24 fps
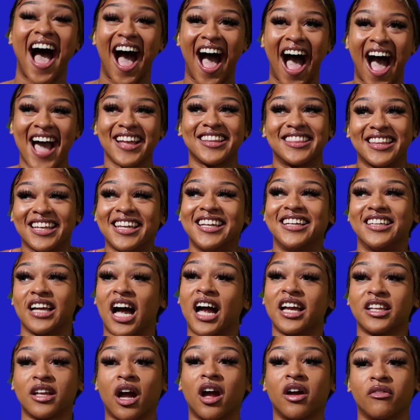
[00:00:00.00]
I think
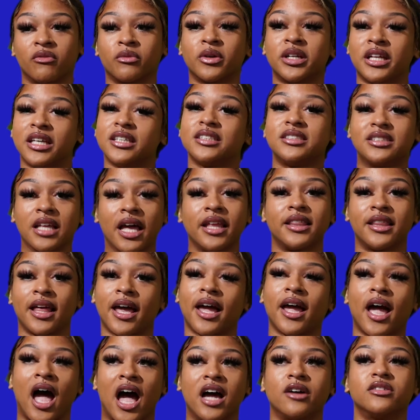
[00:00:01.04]
when he said
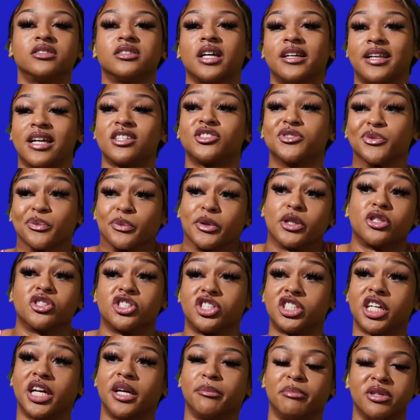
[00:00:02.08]
that, I was like, that's some real
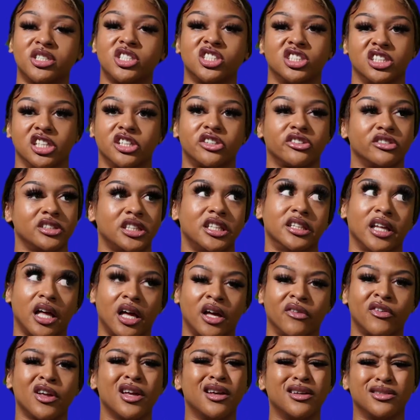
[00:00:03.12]
shit. Bitches literally
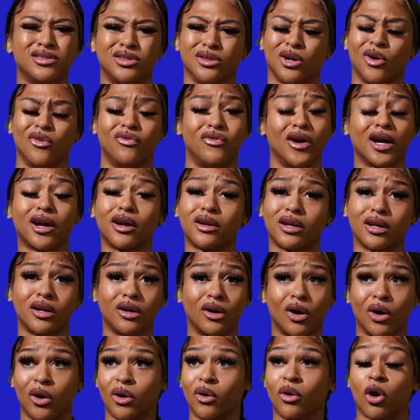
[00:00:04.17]
left to go fuck on a
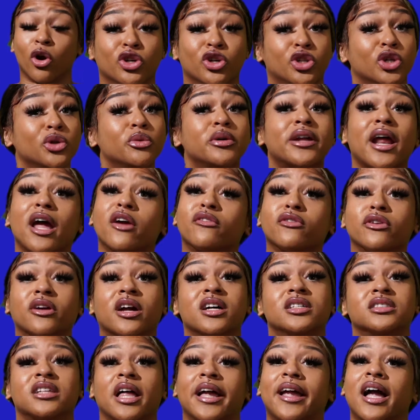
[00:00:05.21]
O do whatever,
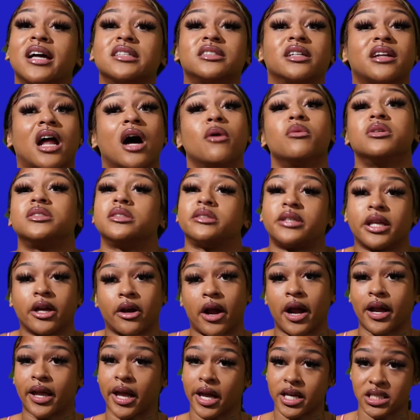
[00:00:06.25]
because like I said, I wasn't there.
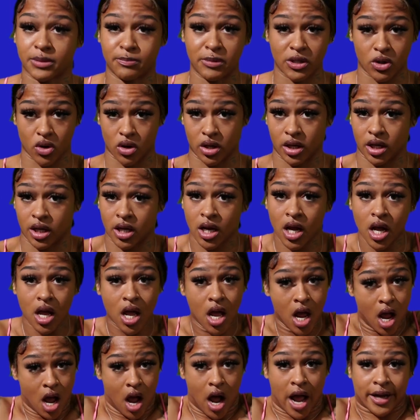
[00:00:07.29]
I can't speak on it.
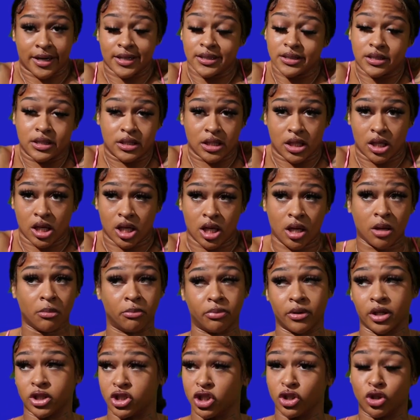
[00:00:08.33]
I didn't see it,
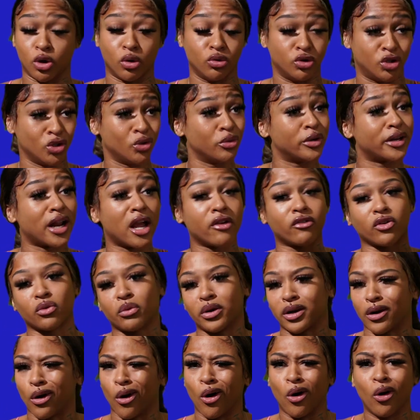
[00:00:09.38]
but to go do whatever
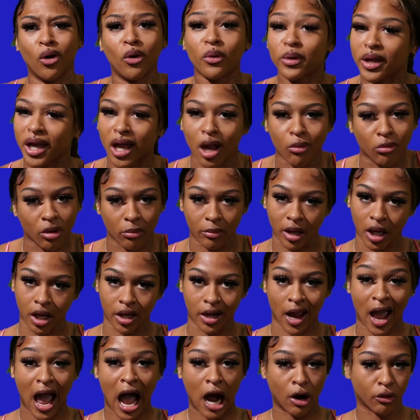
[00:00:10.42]
with an old cameraman
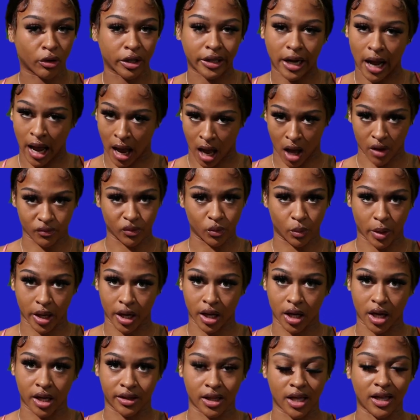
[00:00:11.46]
an hour and a half
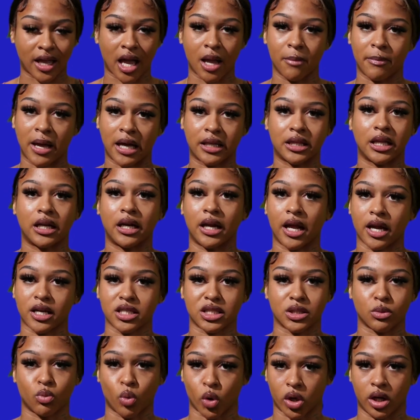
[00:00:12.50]
away, and they came back the
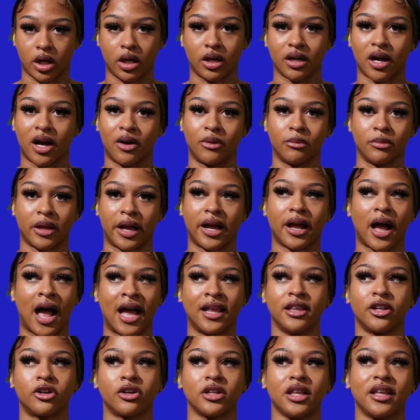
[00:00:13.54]
next morning. I
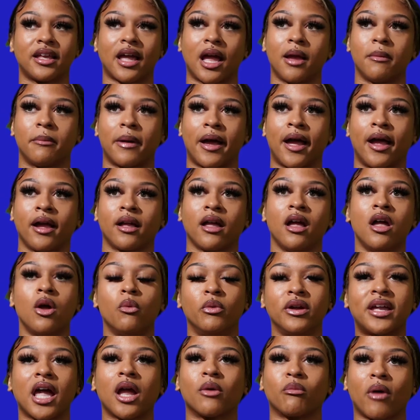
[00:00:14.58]
literally came back.
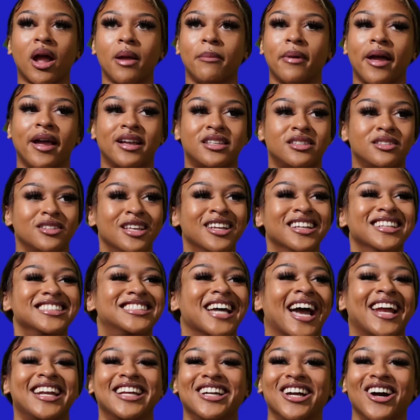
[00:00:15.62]
We came right back.
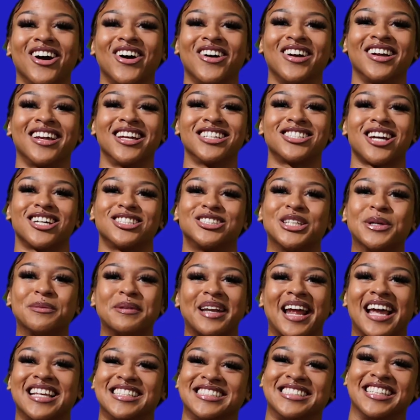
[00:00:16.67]
Tiny go, "Get y'all stupid
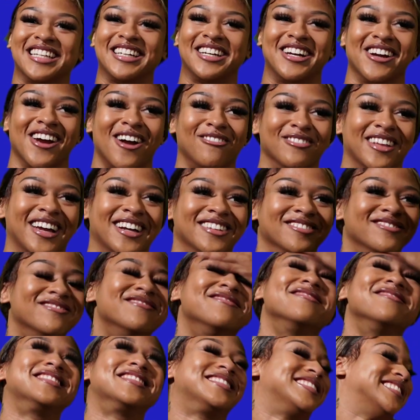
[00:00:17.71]
asses in here." I'm like,
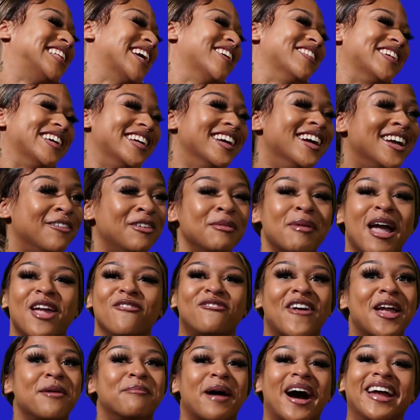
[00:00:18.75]
damn it. We made
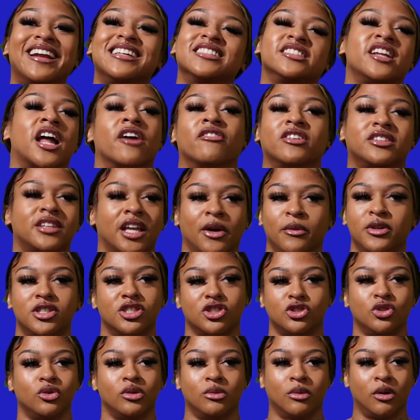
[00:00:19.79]
fake bodies and everything. We
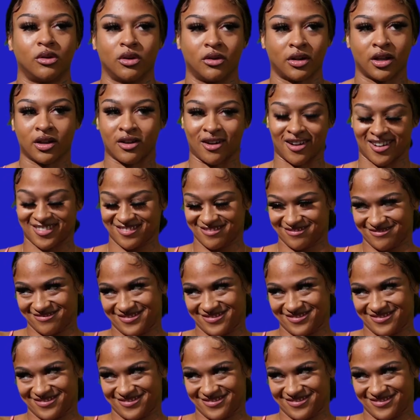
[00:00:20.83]
just knew we weren't gonna get caught.